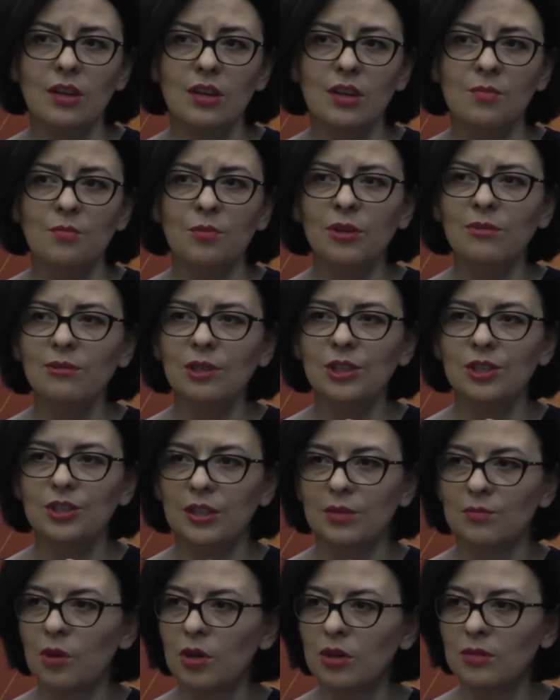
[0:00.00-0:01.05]
privilege
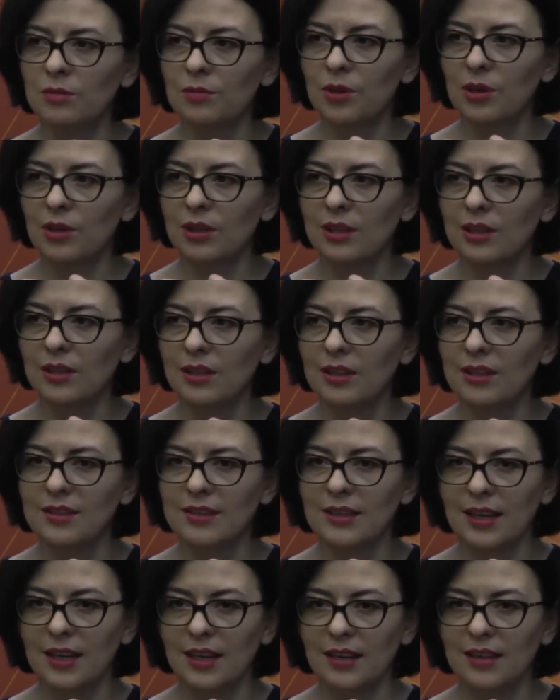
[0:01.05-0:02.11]
and monopoly
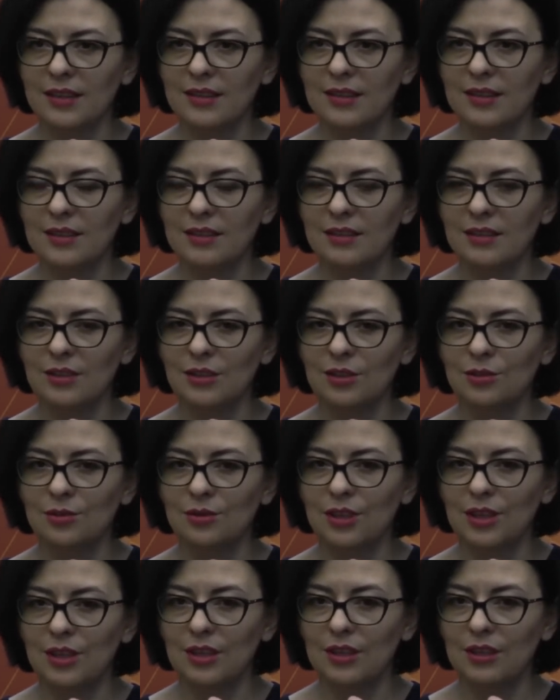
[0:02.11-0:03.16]
access to
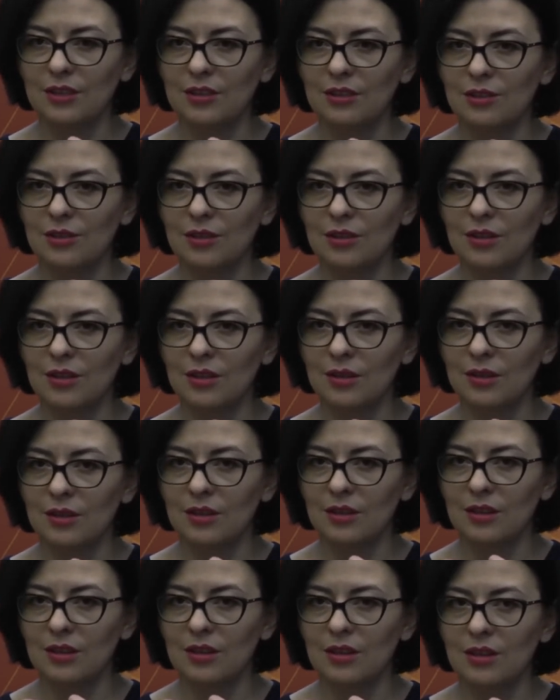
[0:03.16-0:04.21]
the
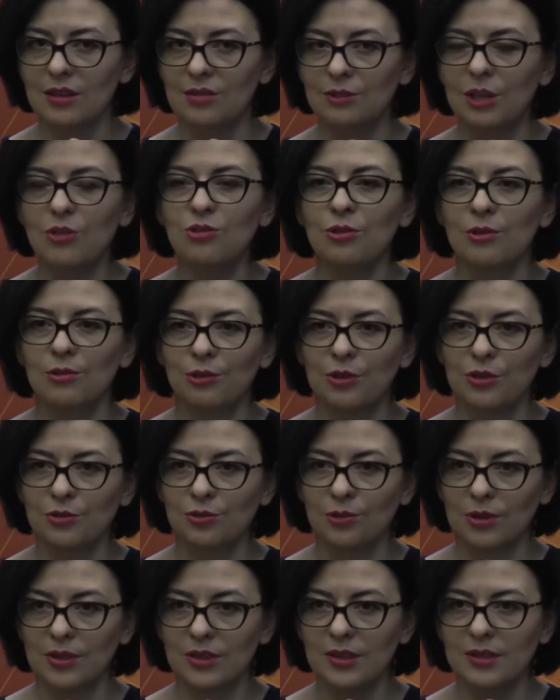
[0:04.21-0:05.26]
uh, natural
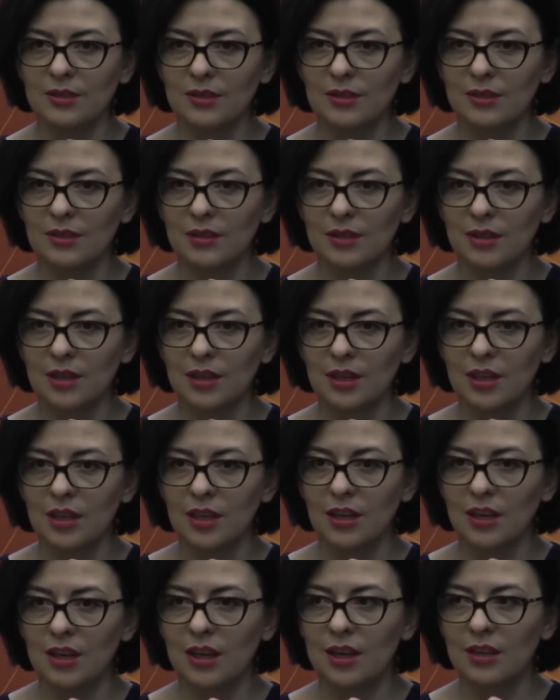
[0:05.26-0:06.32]
resources
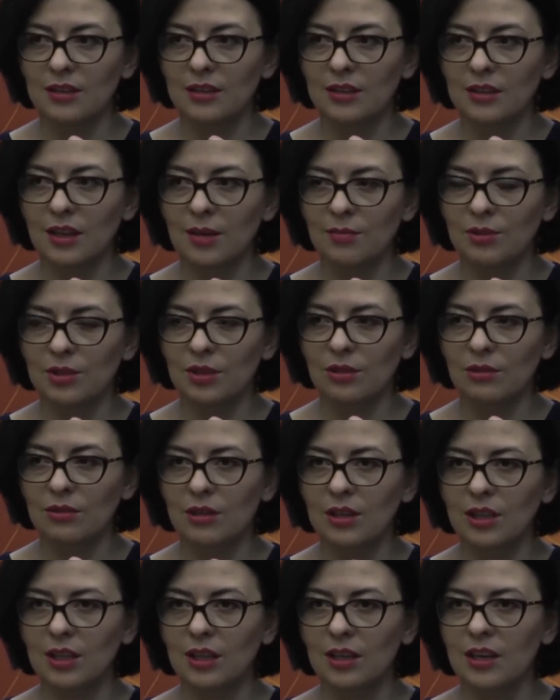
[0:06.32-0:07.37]
and
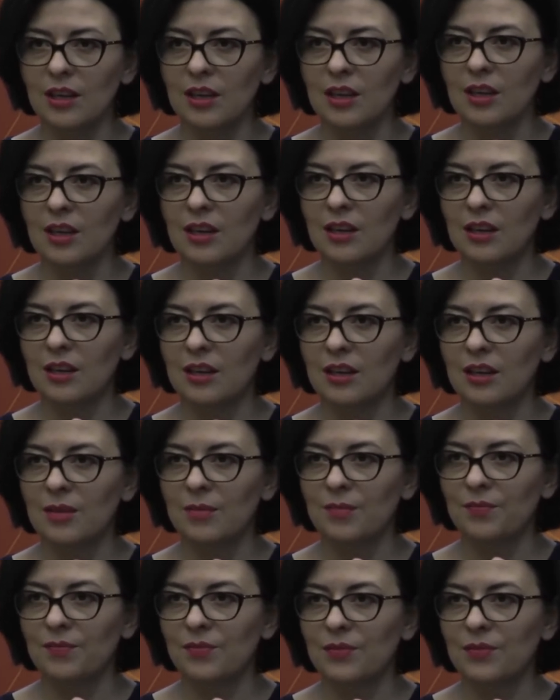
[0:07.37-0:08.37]
absolutely um,